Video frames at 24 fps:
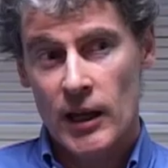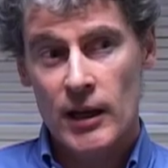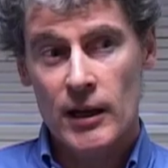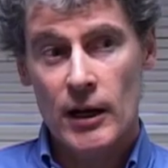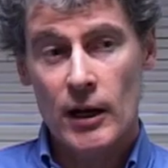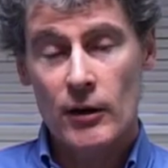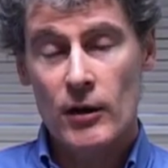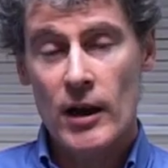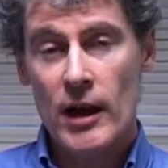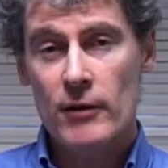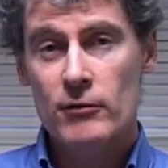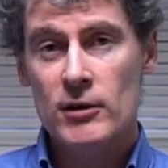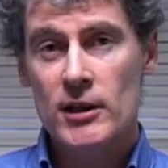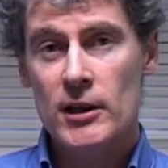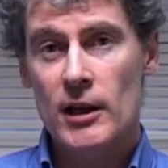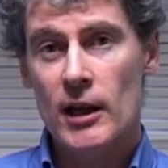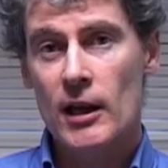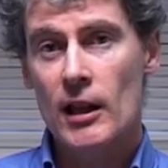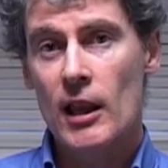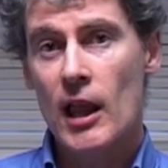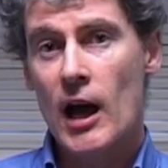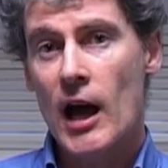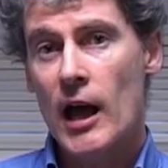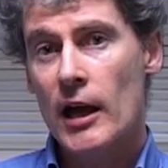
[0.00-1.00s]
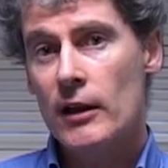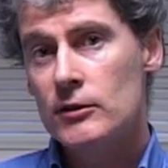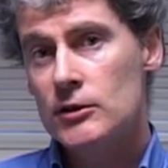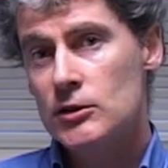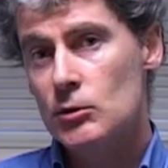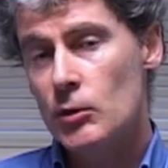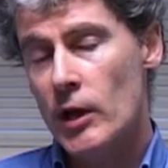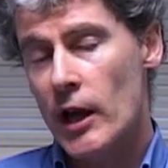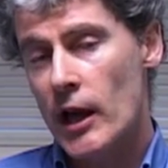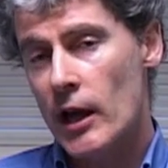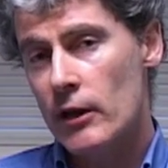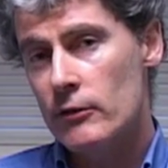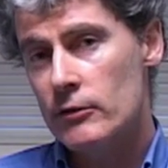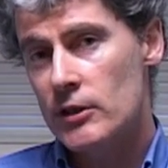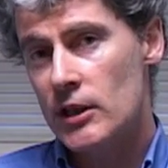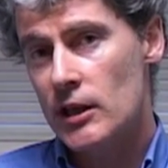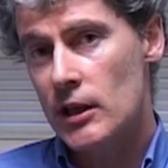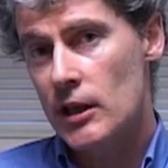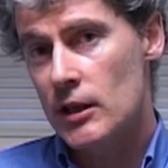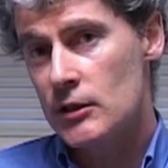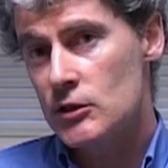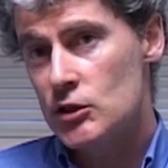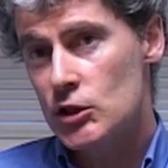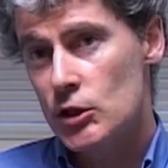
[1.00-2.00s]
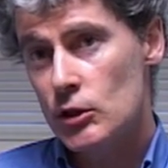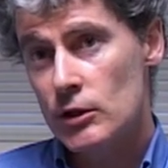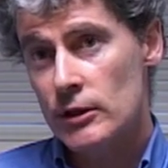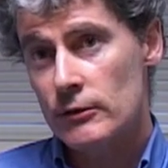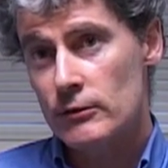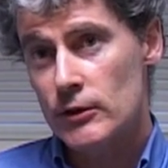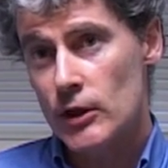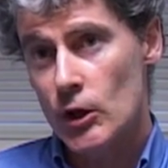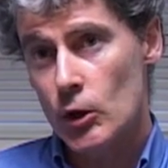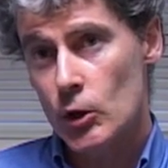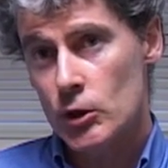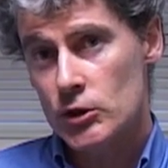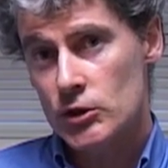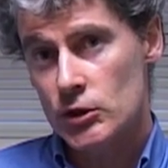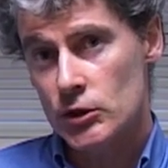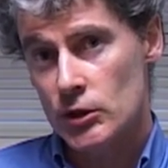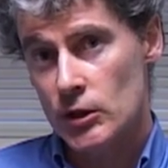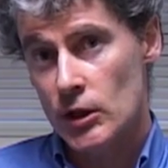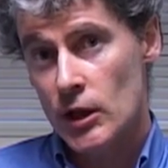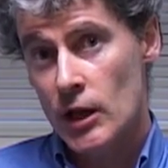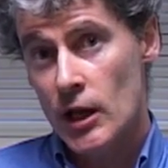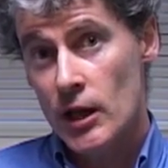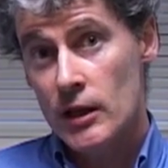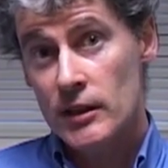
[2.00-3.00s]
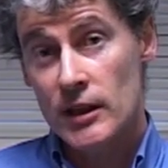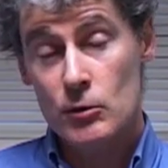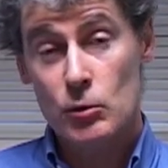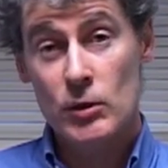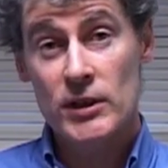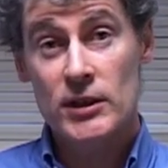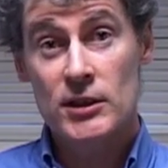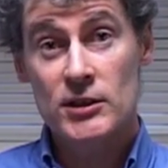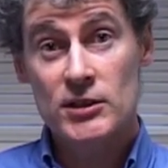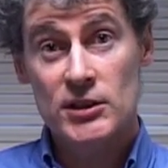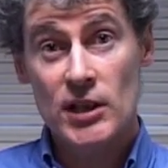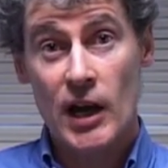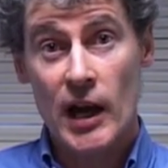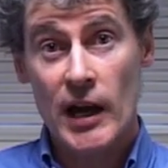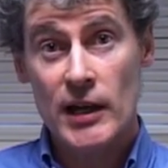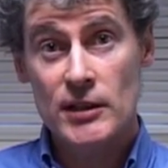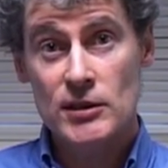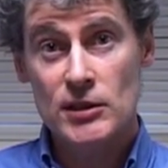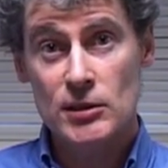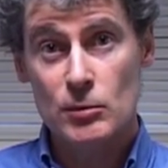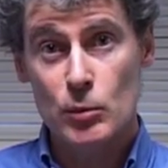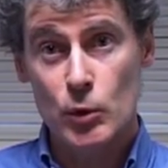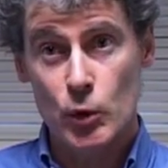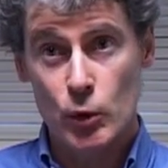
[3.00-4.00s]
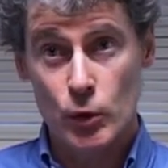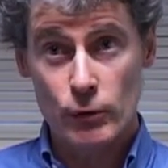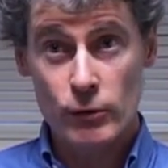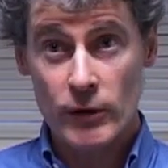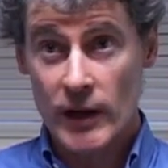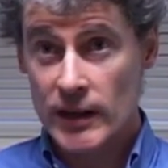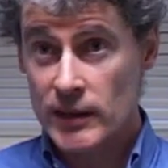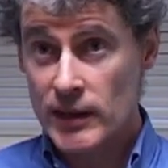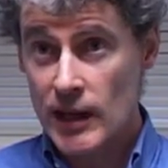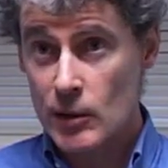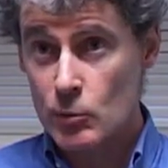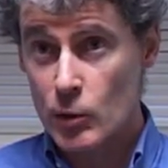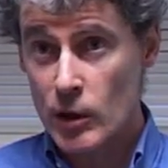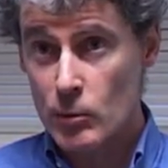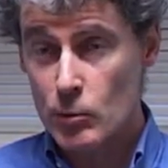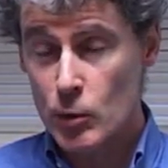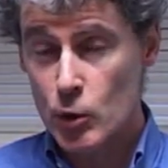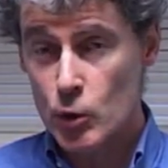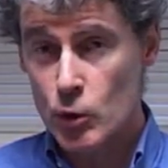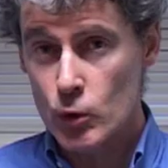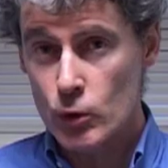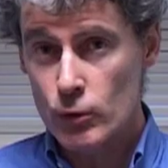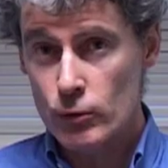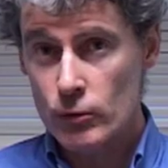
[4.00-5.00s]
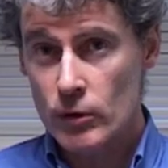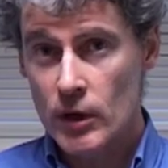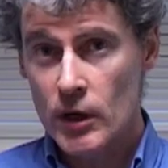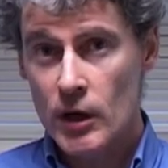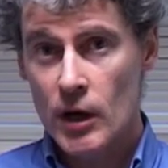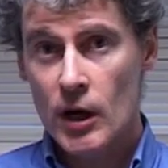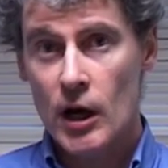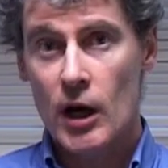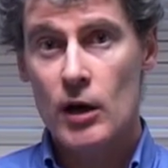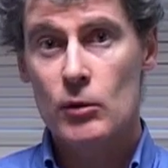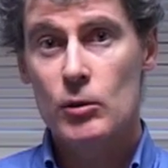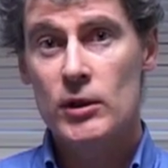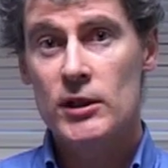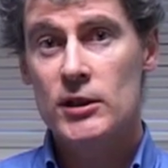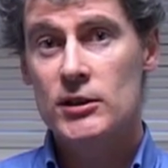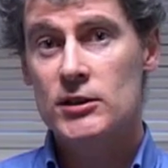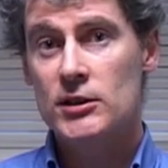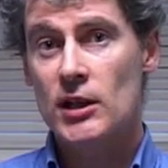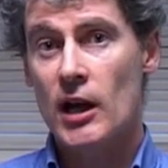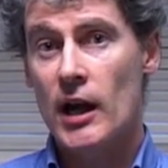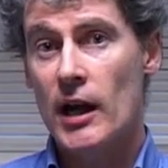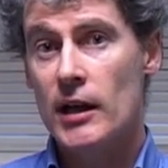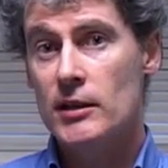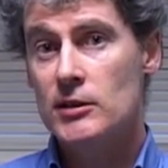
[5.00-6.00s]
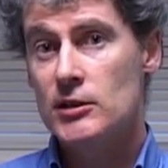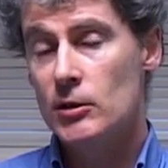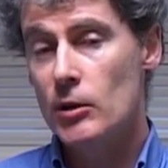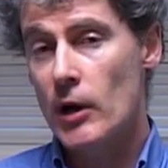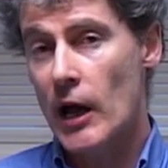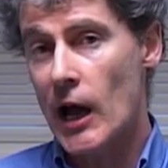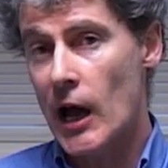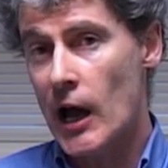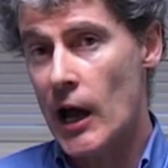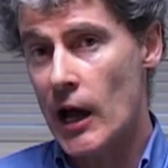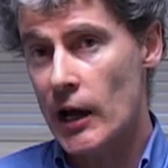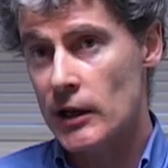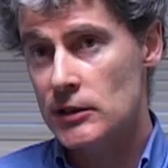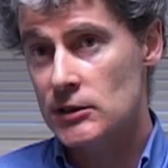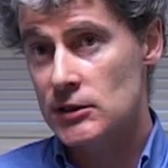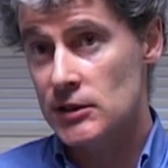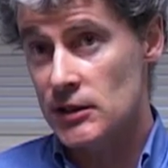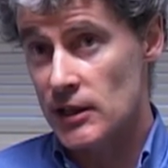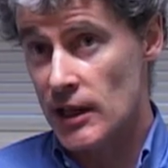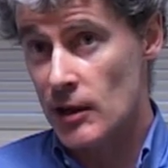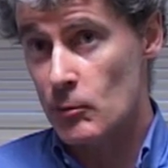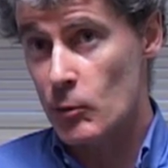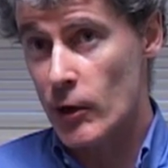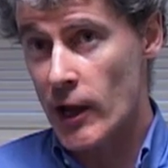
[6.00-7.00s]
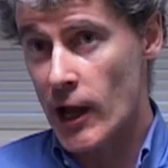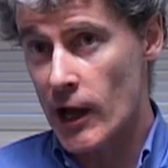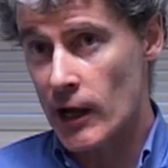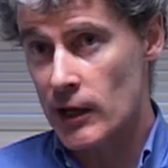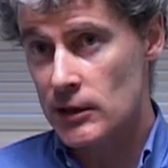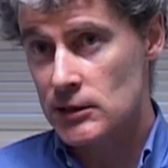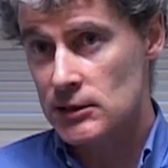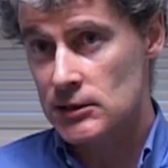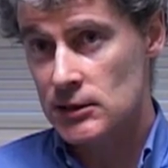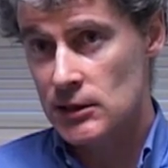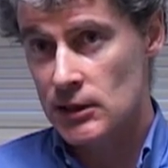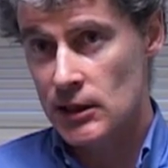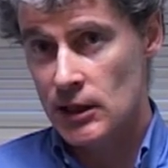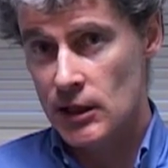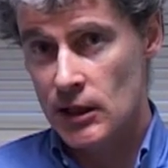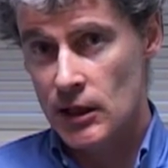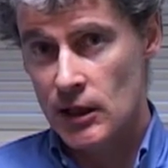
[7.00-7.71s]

In our everyday lives, we have the intuitive notion that we decide to move and then we move, or we decide to act and then we act.